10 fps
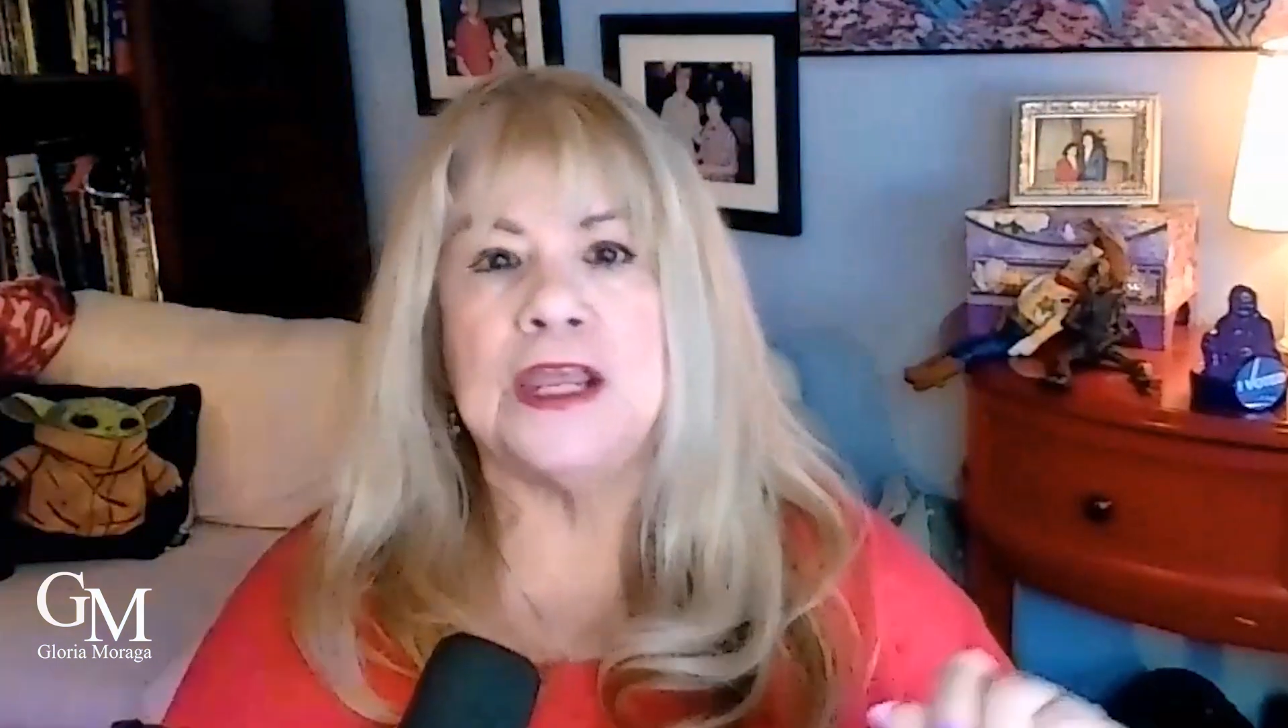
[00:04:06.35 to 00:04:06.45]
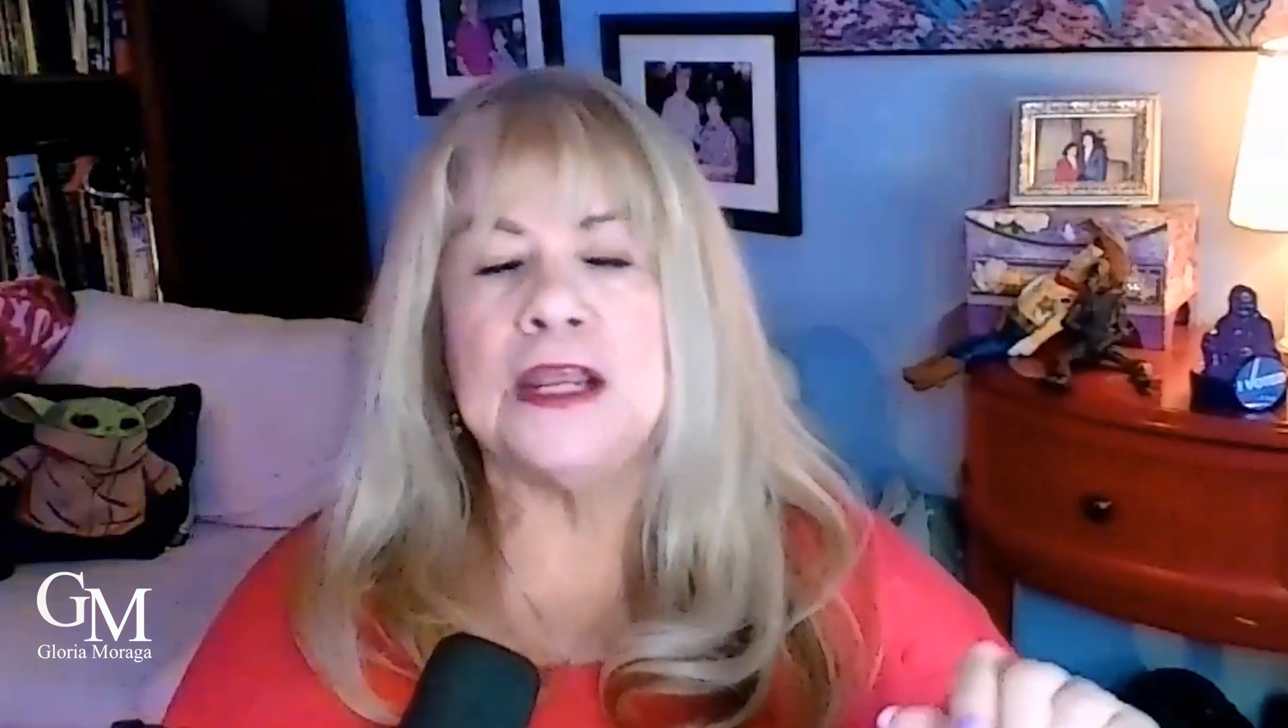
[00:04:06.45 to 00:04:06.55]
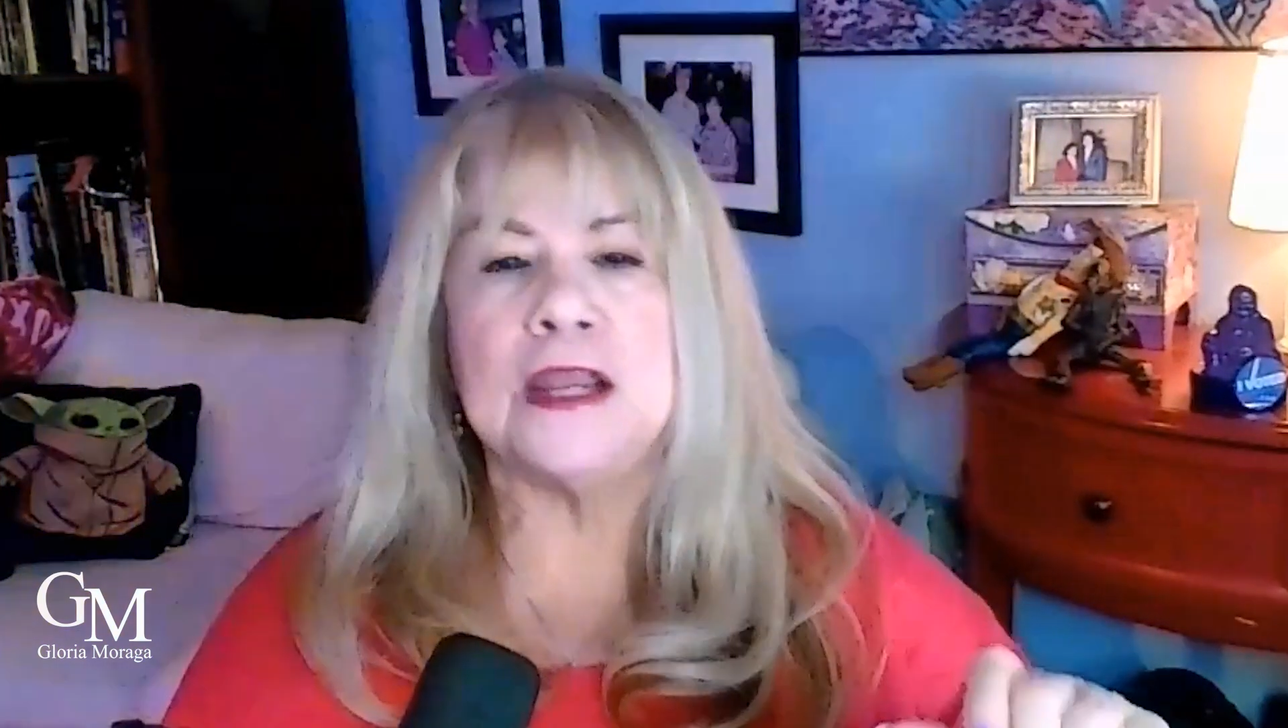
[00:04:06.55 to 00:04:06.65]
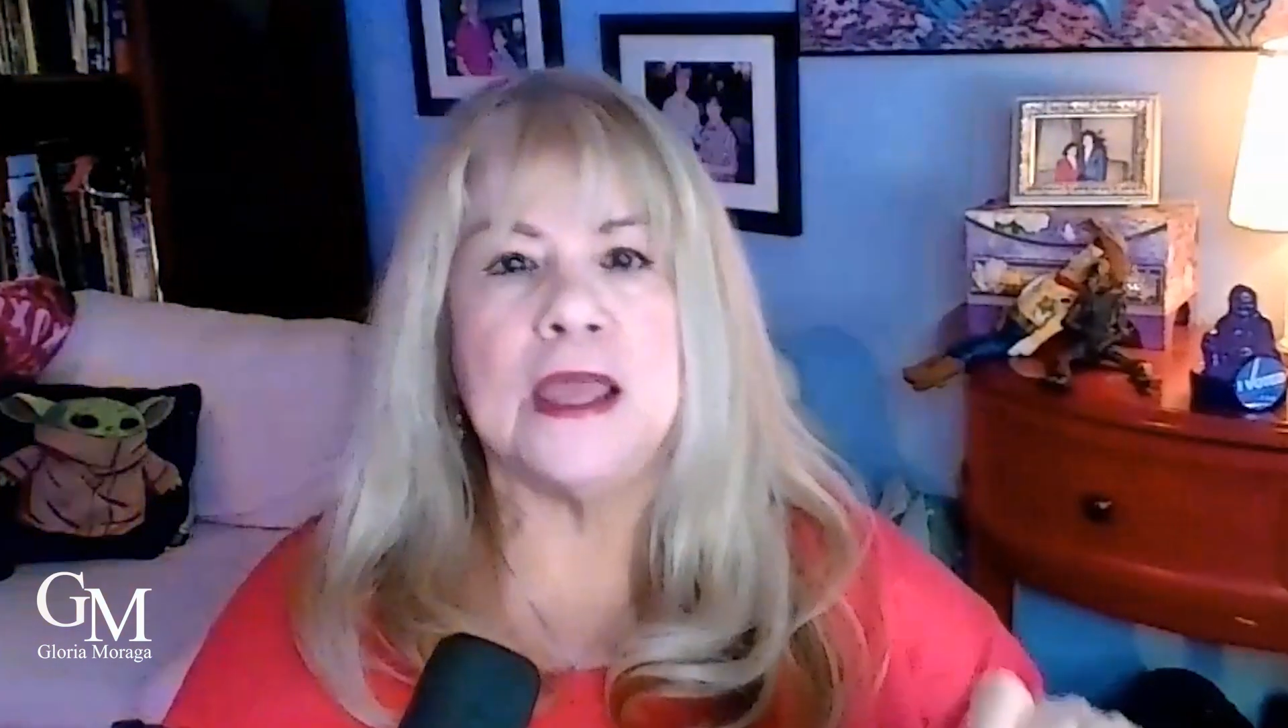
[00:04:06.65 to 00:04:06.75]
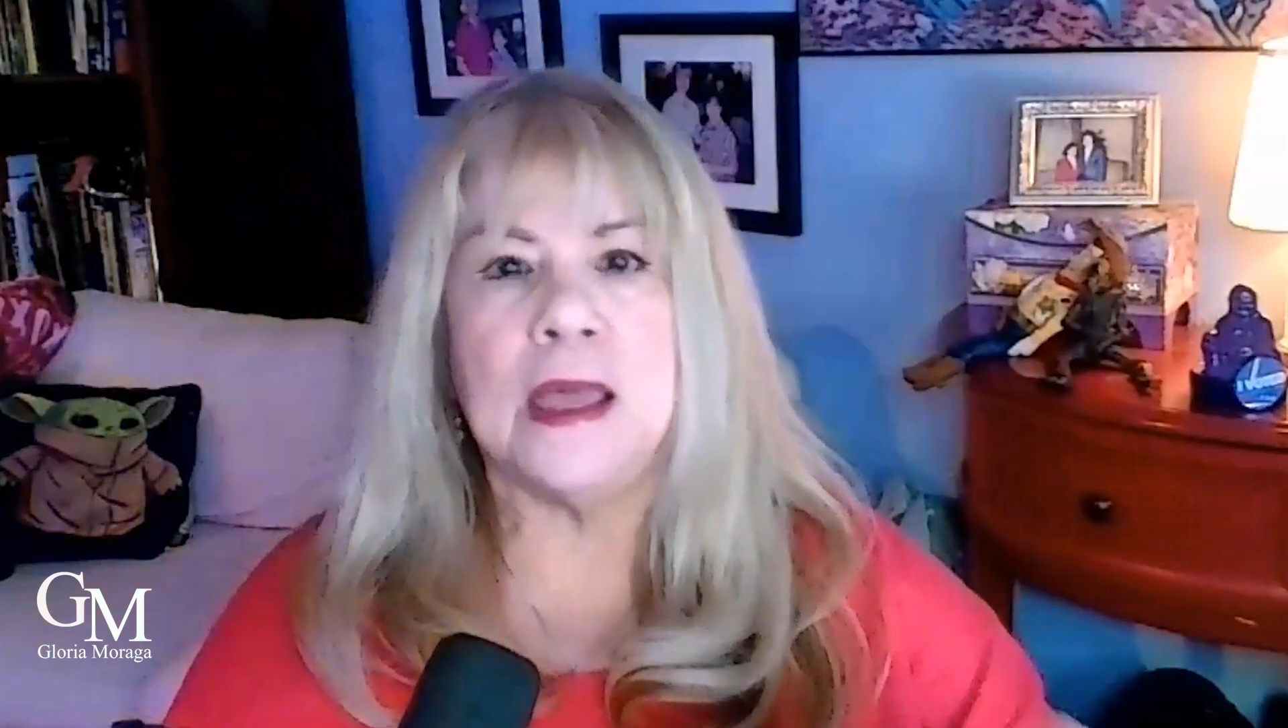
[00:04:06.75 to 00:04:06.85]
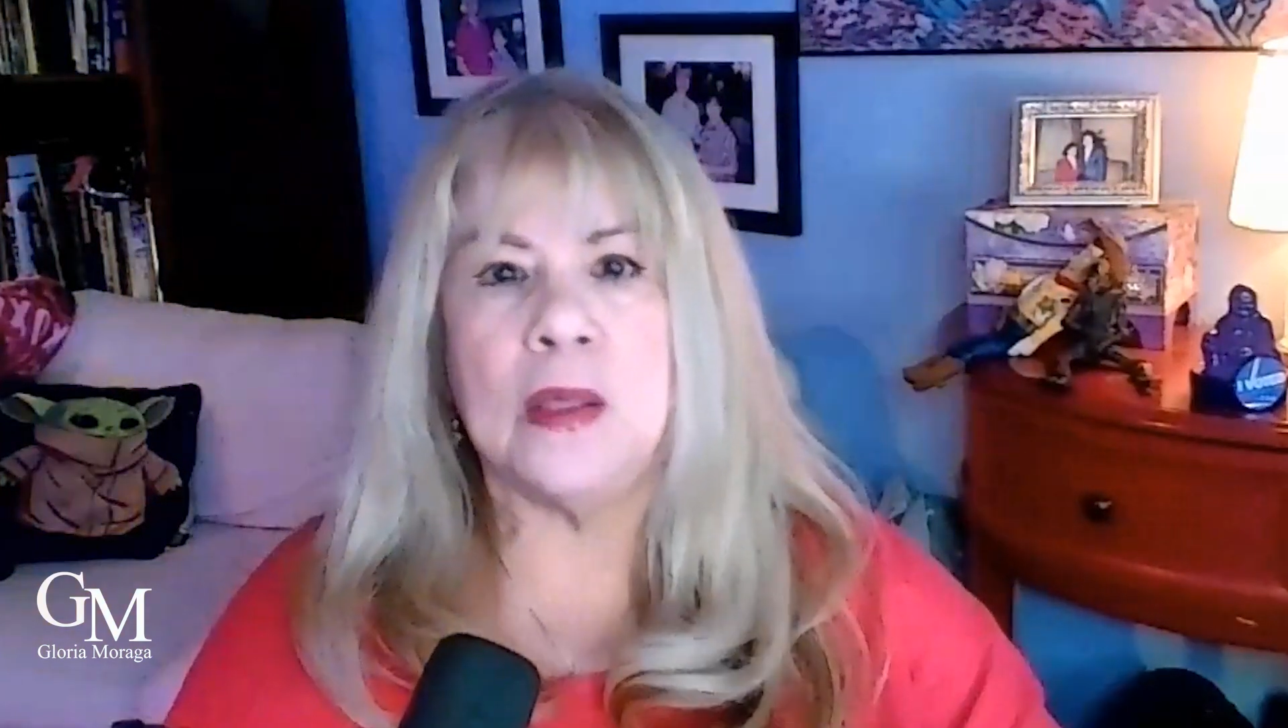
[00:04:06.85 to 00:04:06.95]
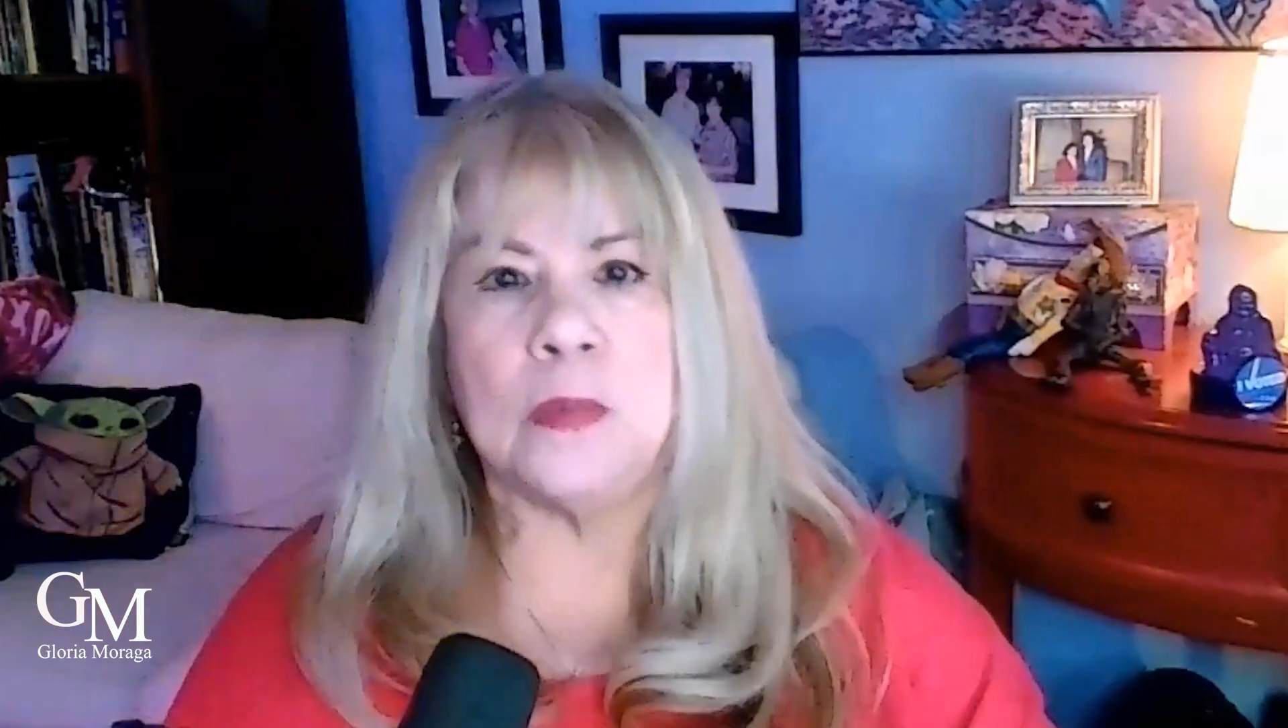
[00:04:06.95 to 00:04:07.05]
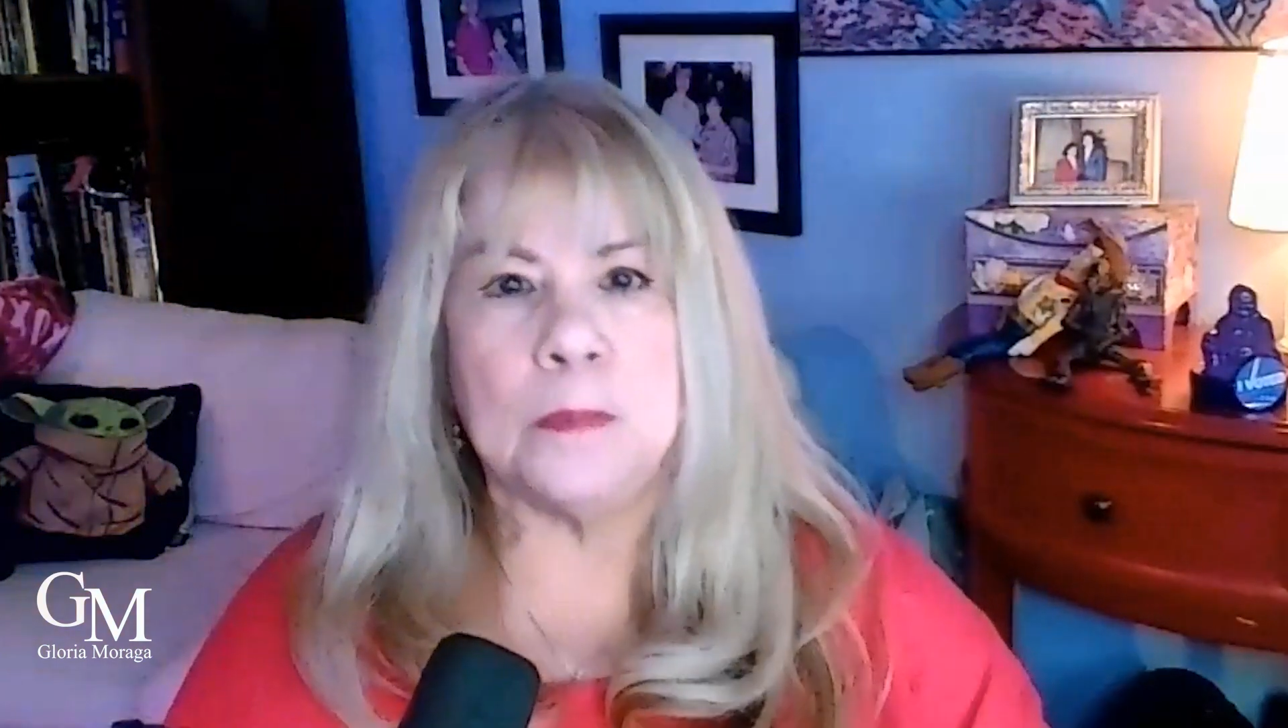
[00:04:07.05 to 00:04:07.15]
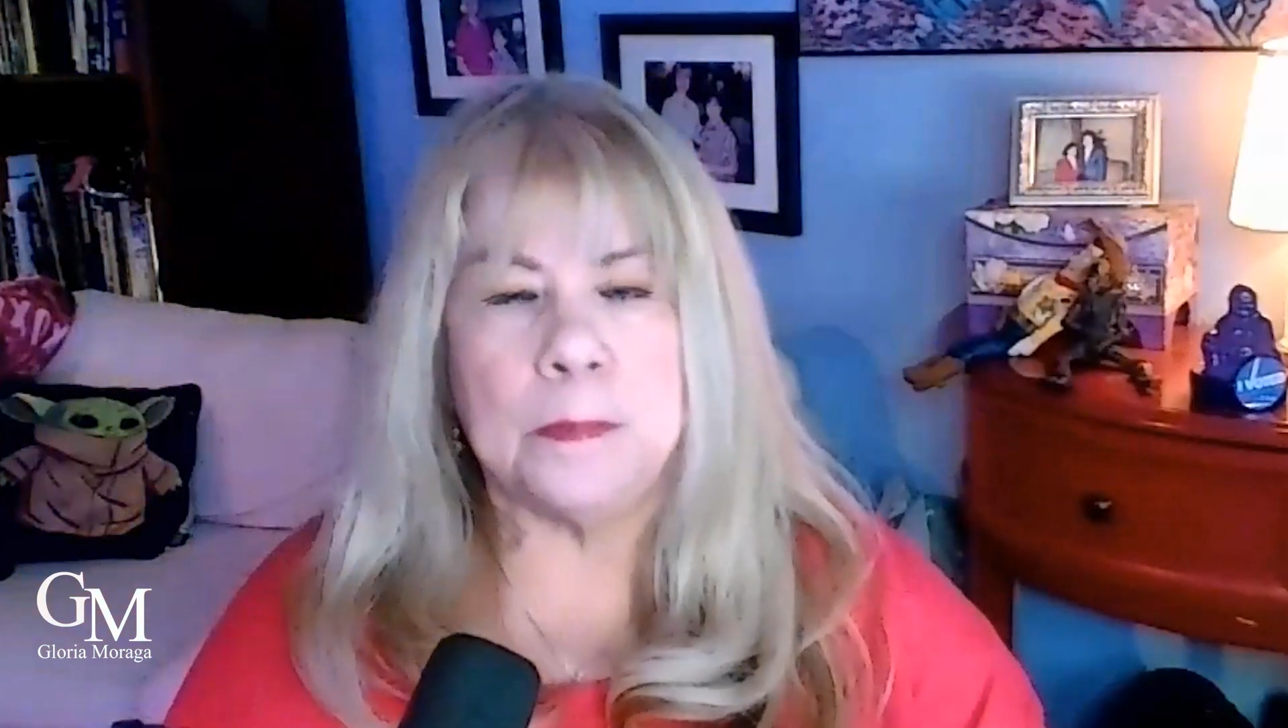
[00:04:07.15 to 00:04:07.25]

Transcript: help